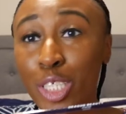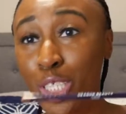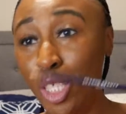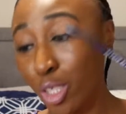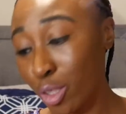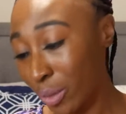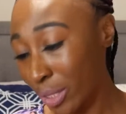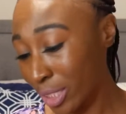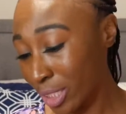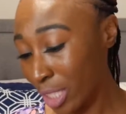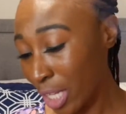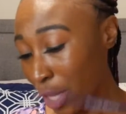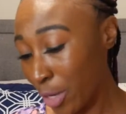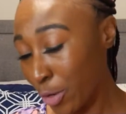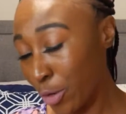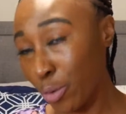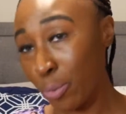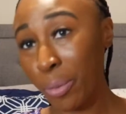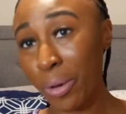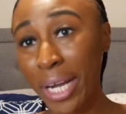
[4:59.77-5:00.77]
so it's a
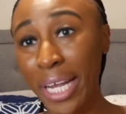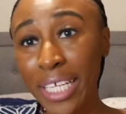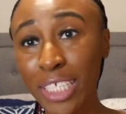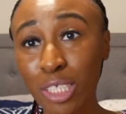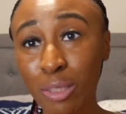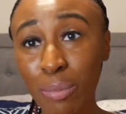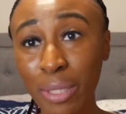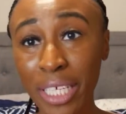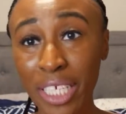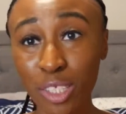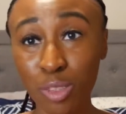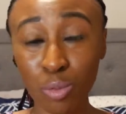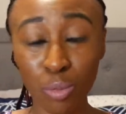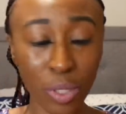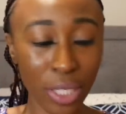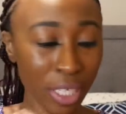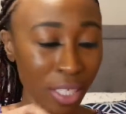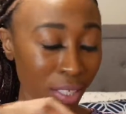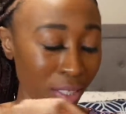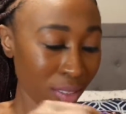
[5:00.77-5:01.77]
new brand to me as
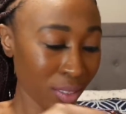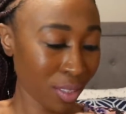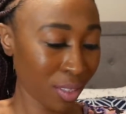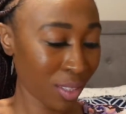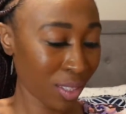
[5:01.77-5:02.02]
well.